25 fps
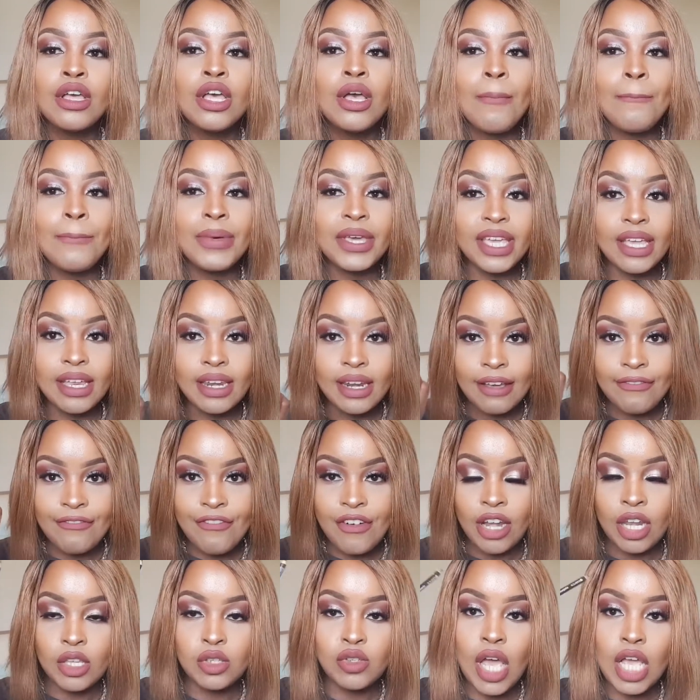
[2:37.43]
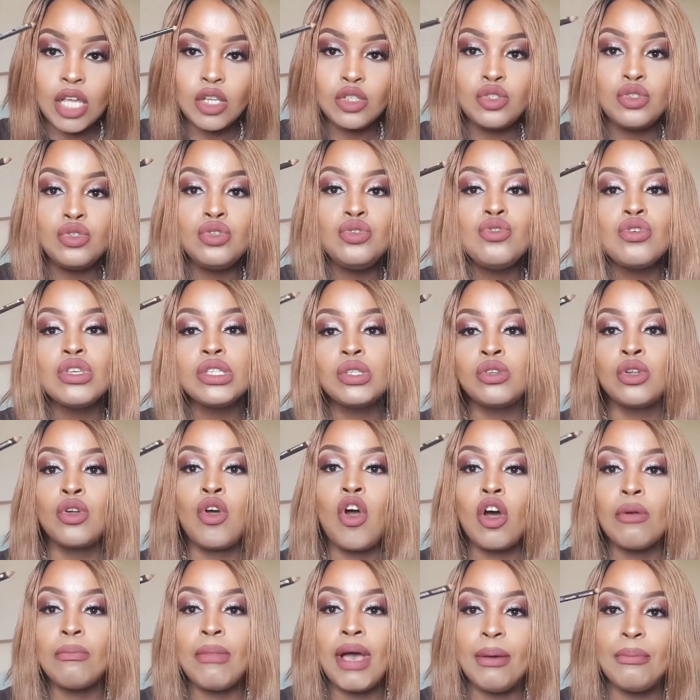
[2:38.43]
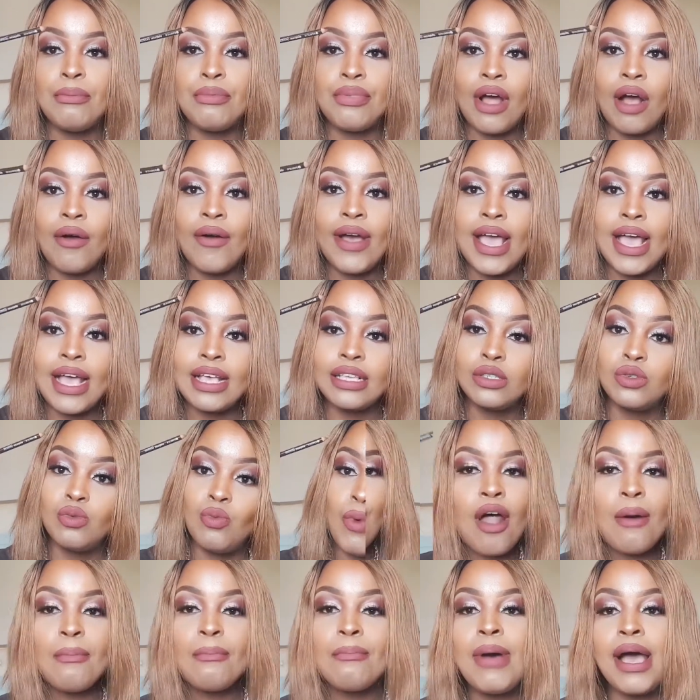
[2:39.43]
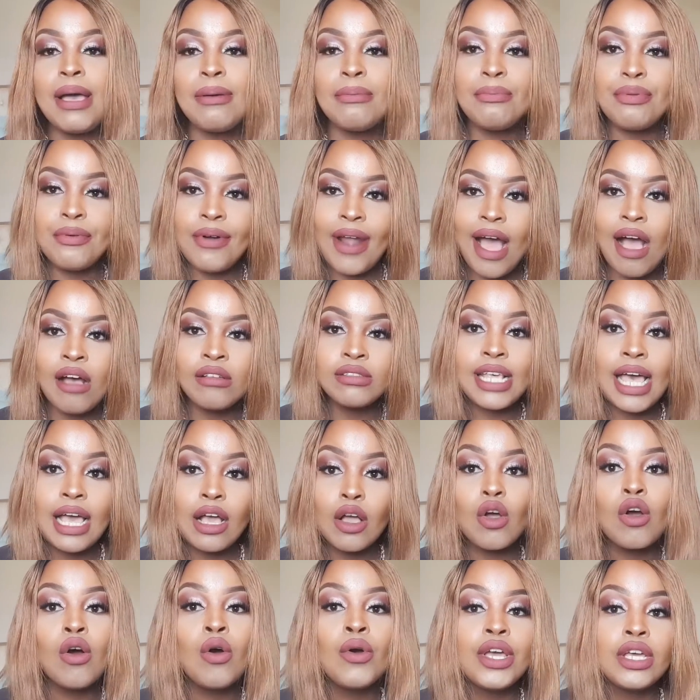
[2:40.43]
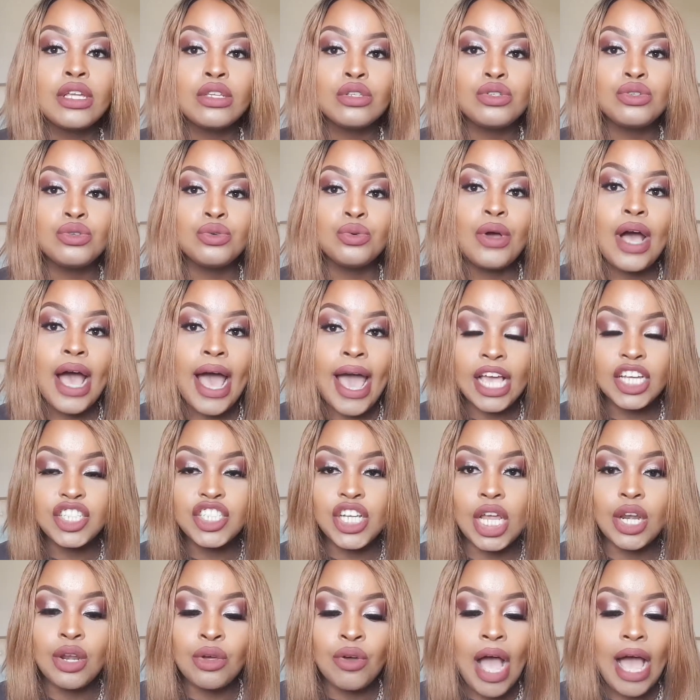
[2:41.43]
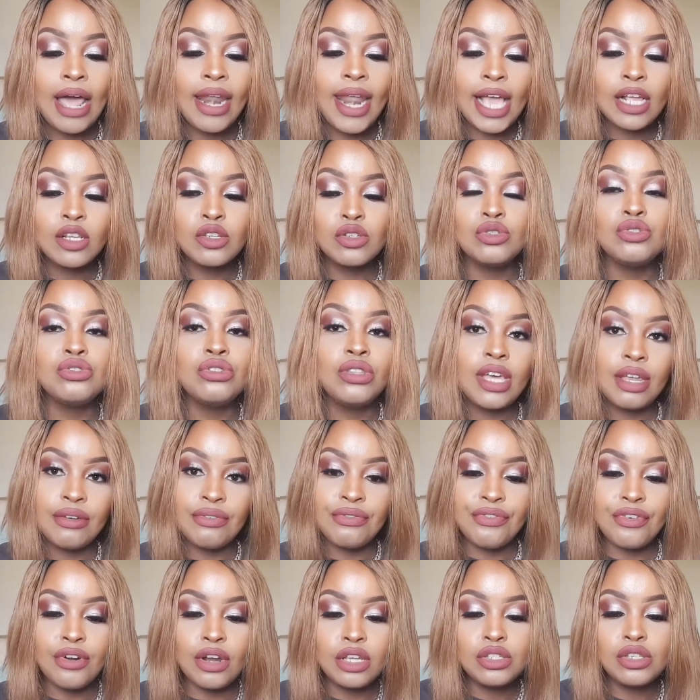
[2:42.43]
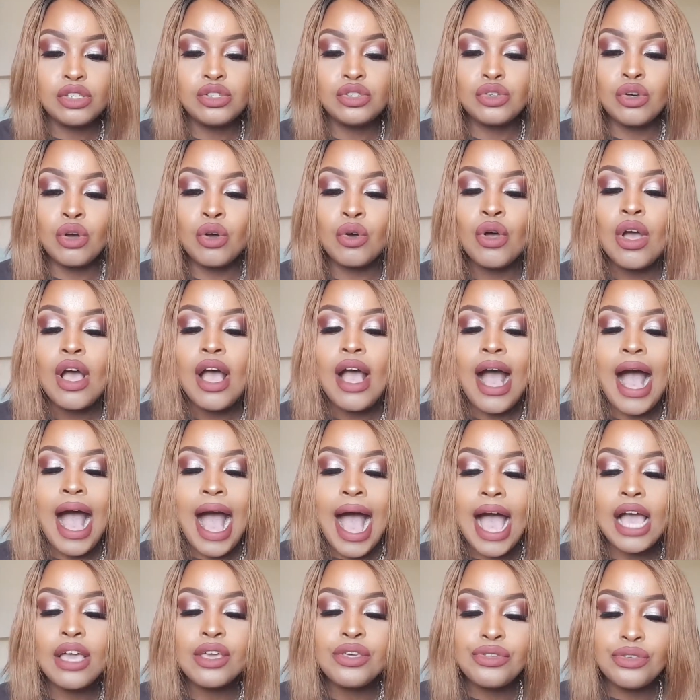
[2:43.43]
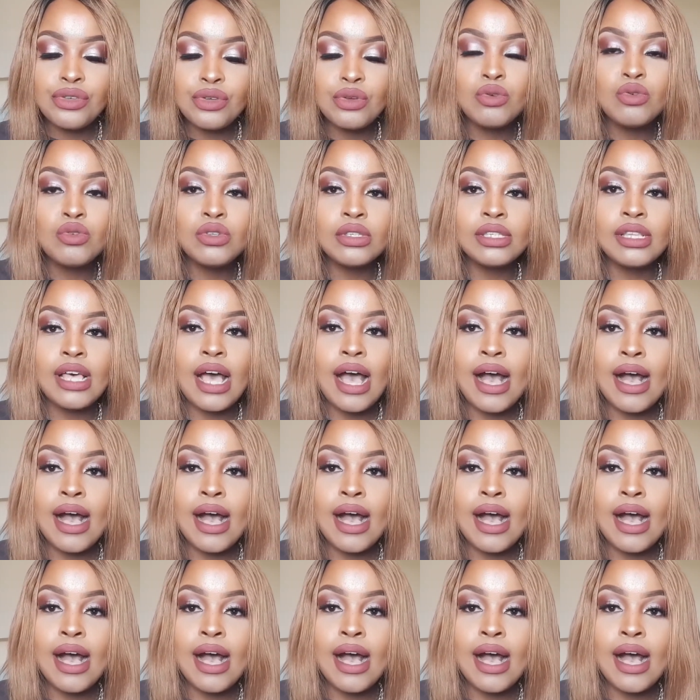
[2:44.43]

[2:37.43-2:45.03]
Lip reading: beginner friendly. So I do use it on my brow as well. From my brows, I go into eyeshadow. I like to do that first. So I use